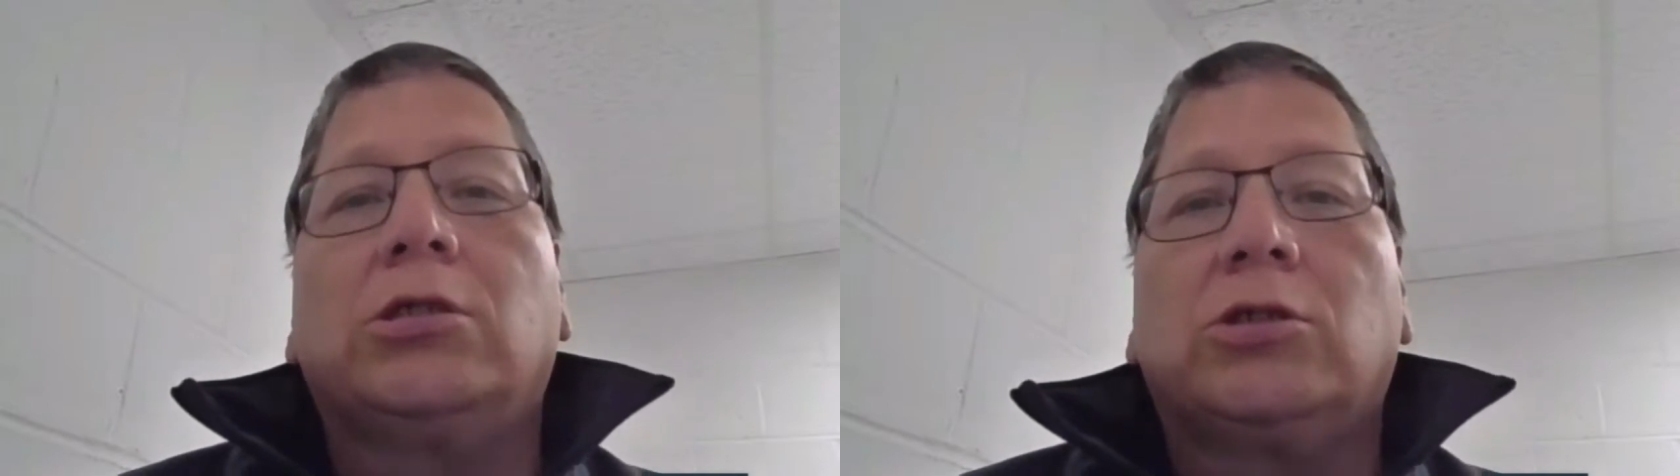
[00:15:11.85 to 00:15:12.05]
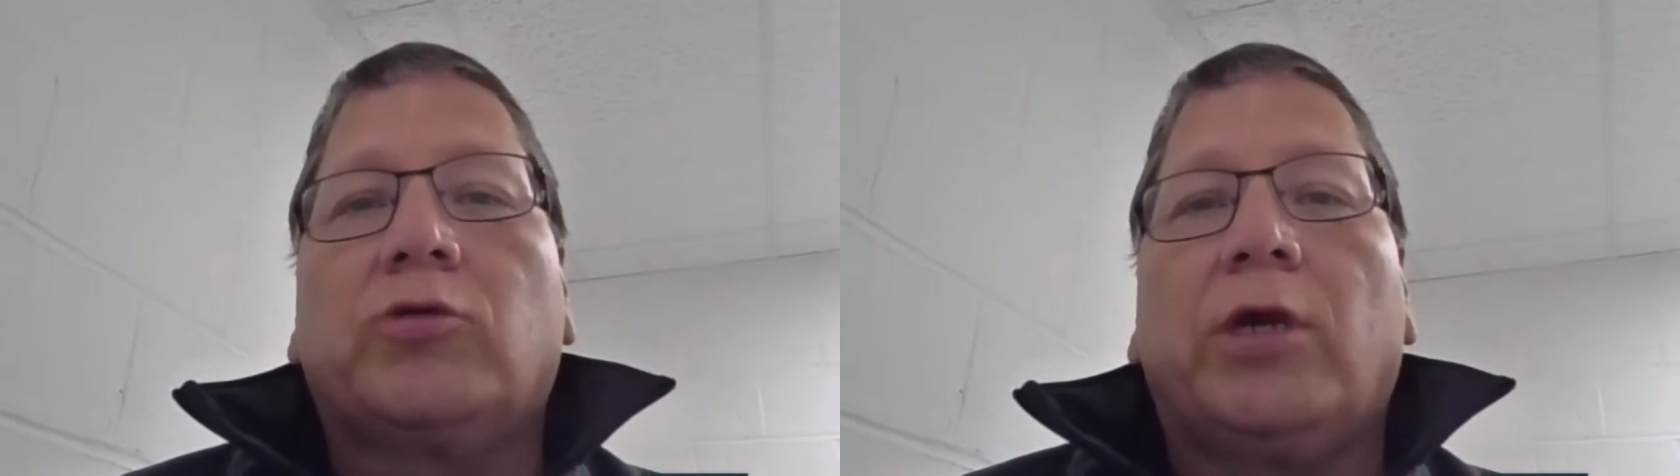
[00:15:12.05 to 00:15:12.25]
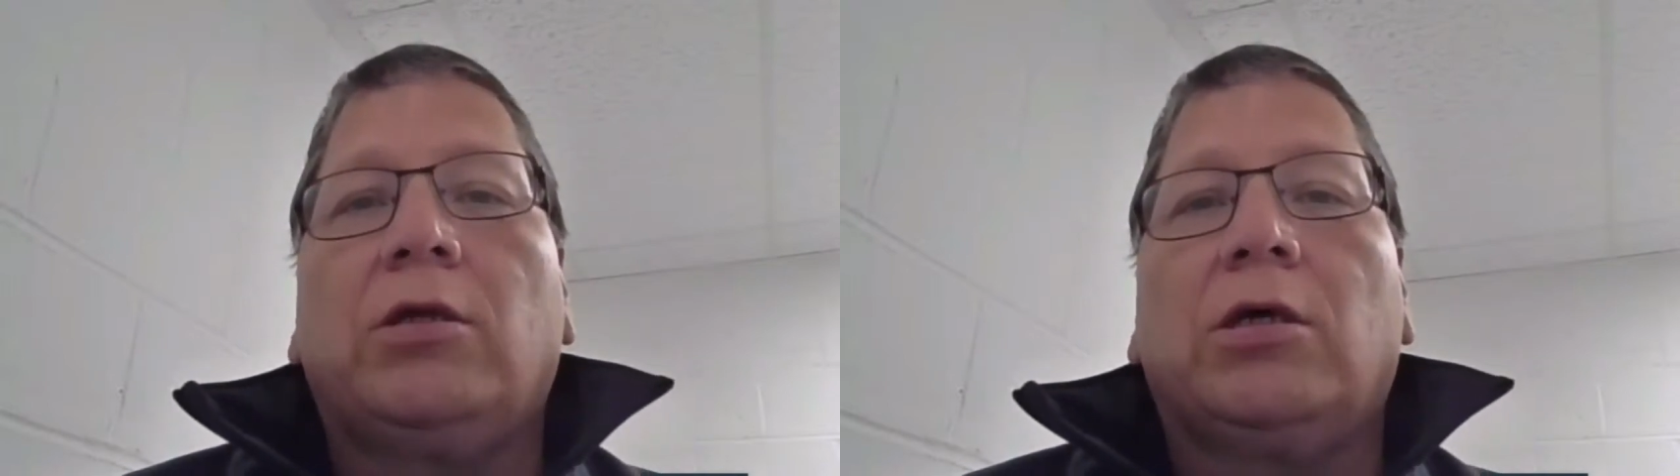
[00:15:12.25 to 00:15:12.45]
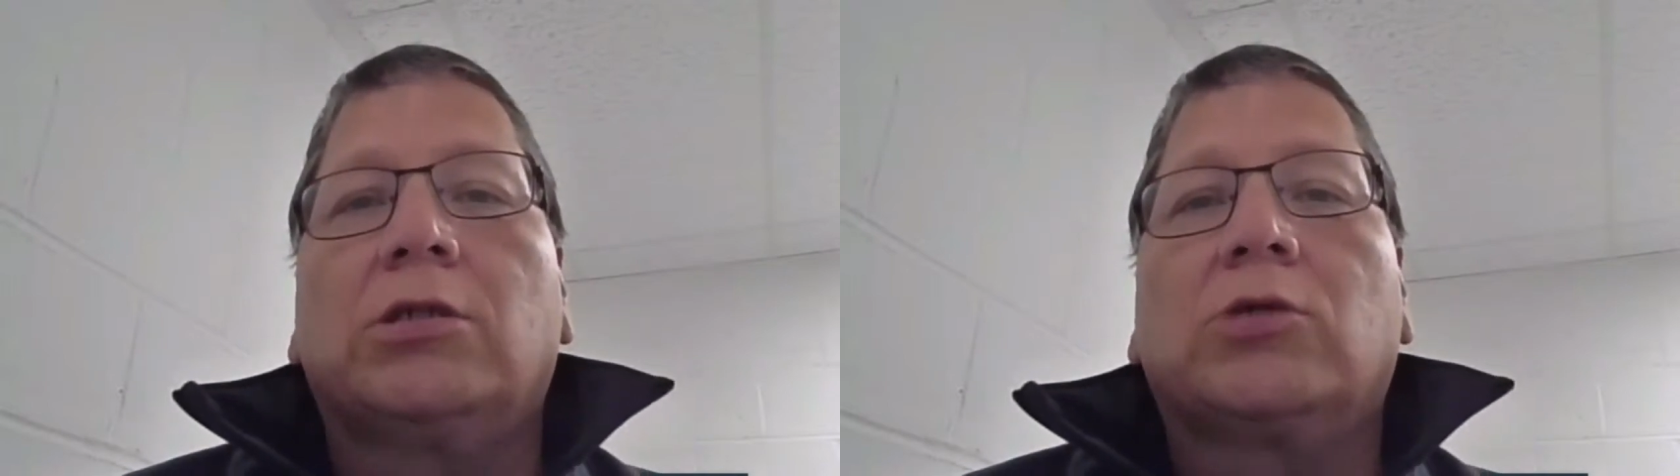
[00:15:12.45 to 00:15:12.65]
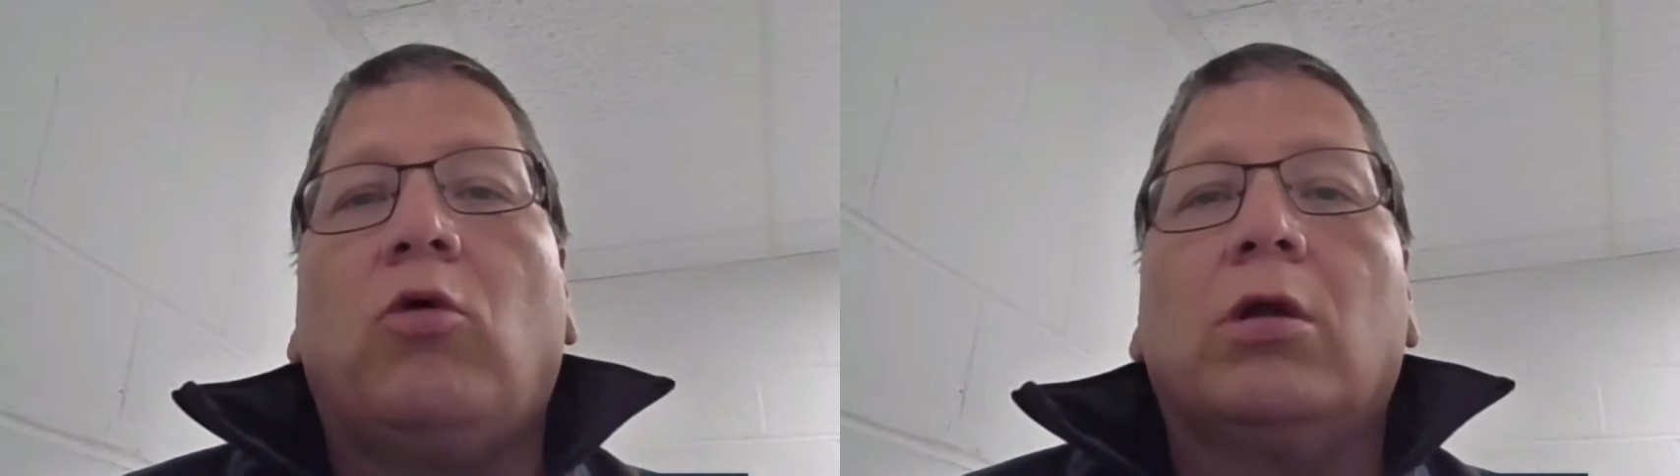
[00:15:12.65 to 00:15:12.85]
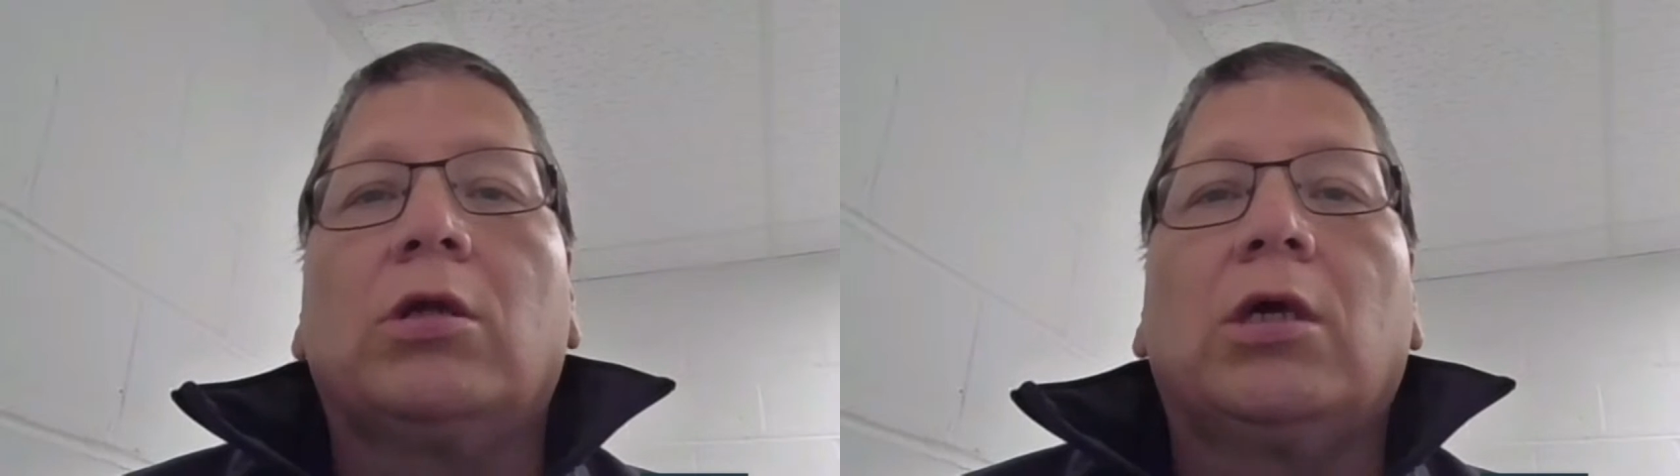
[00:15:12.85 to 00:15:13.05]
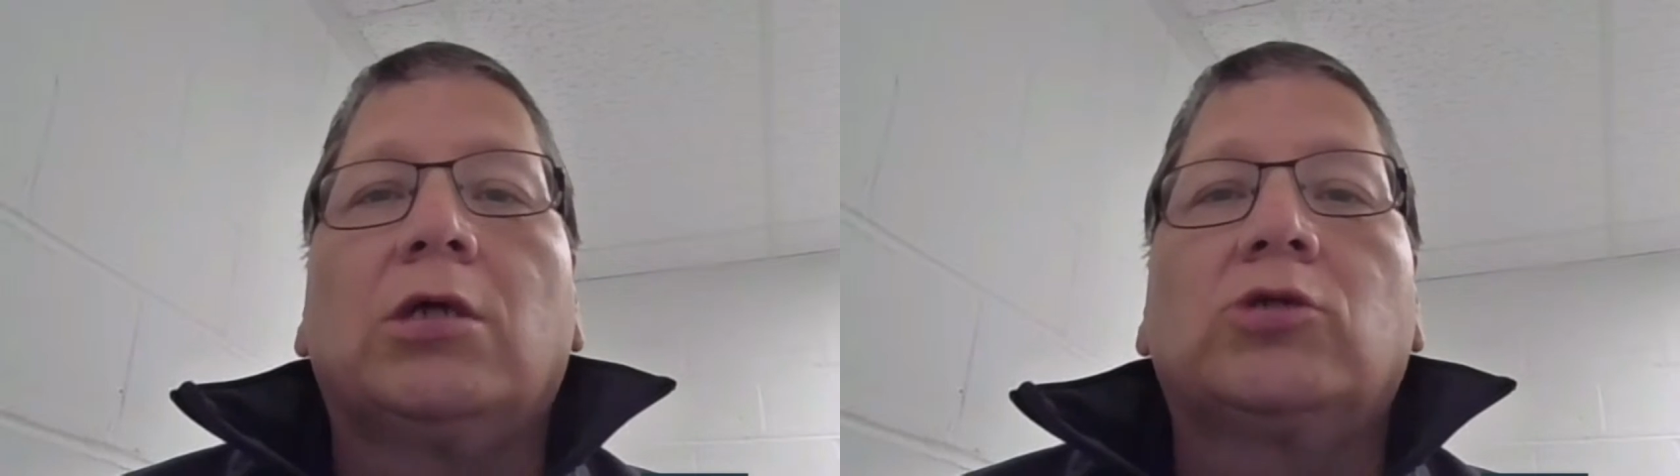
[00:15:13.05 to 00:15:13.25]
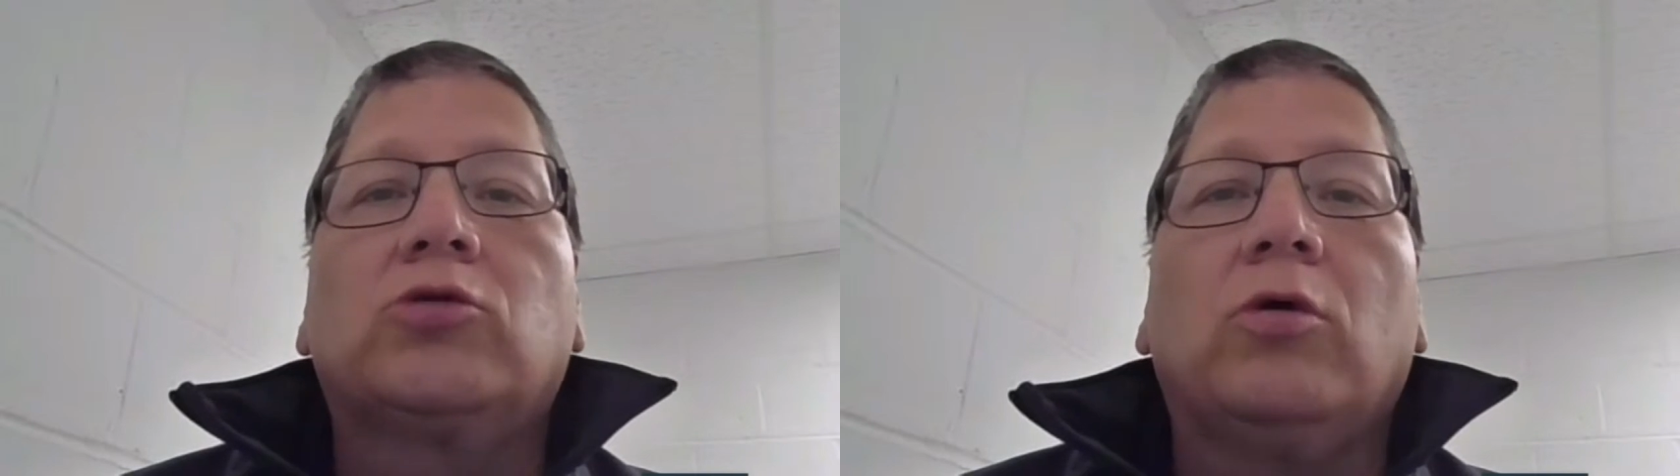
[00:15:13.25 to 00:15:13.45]
concentrate is quality
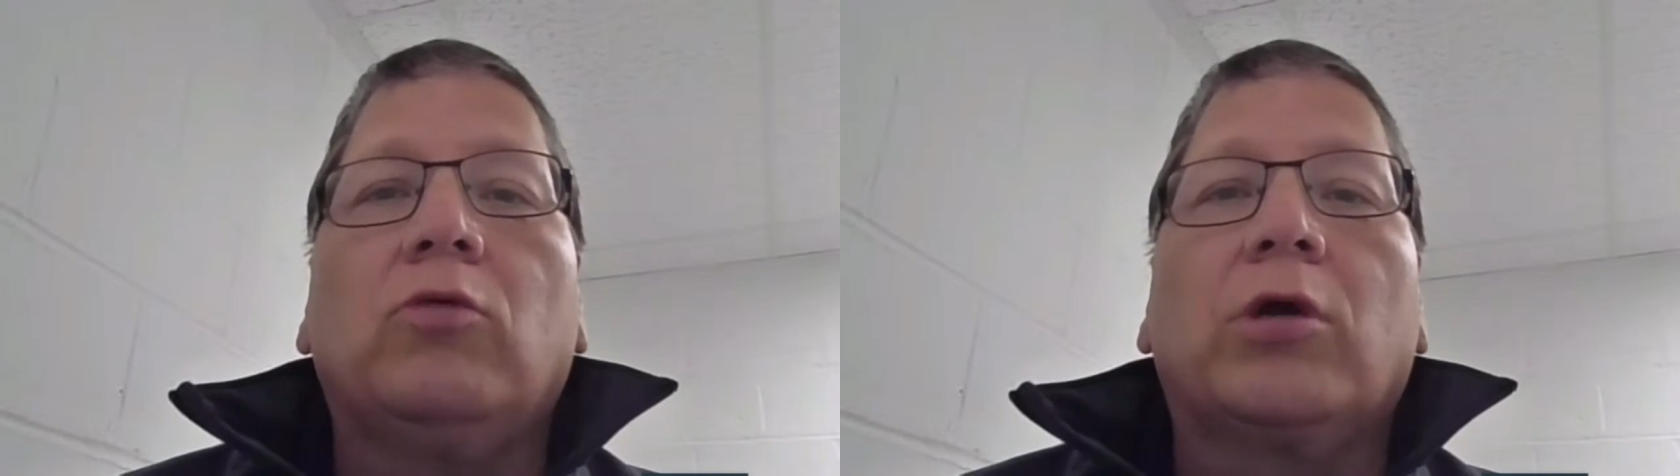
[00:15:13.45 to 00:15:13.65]
control.